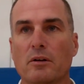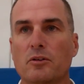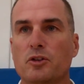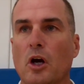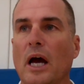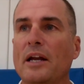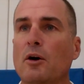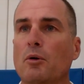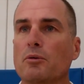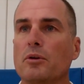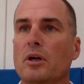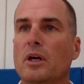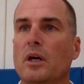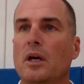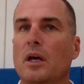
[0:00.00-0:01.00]
So
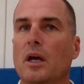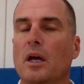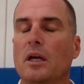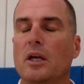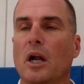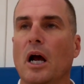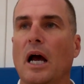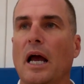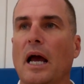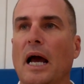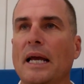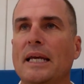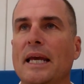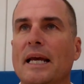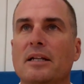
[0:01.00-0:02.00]

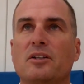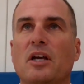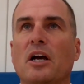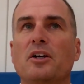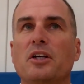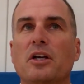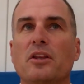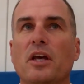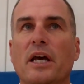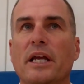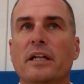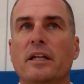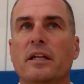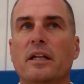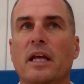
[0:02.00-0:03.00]
I can't tell you that
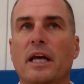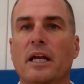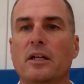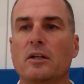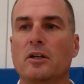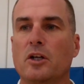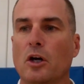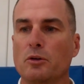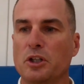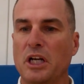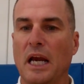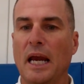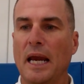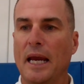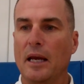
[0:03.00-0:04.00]
Coach
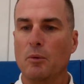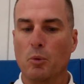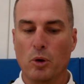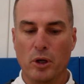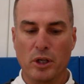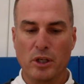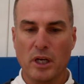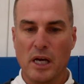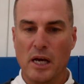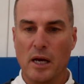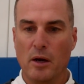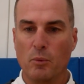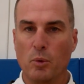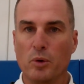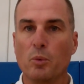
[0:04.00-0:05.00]
K
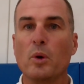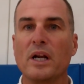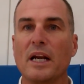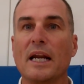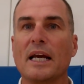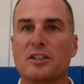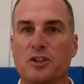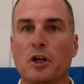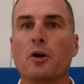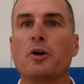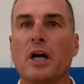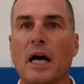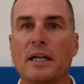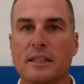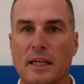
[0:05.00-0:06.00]
would win an X and O
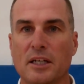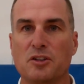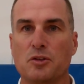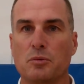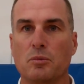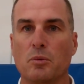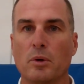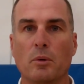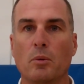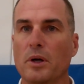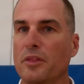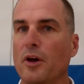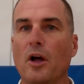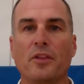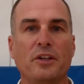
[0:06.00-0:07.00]
contest
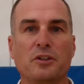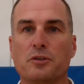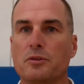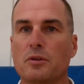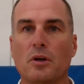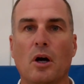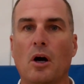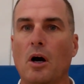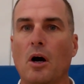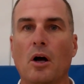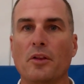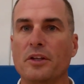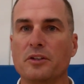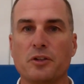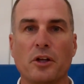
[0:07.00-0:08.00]
with all
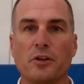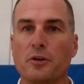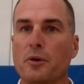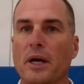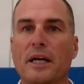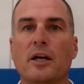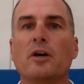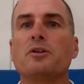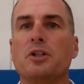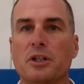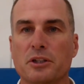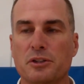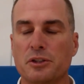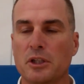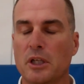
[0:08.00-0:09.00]
these other great
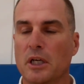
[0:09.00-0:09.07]
coaches.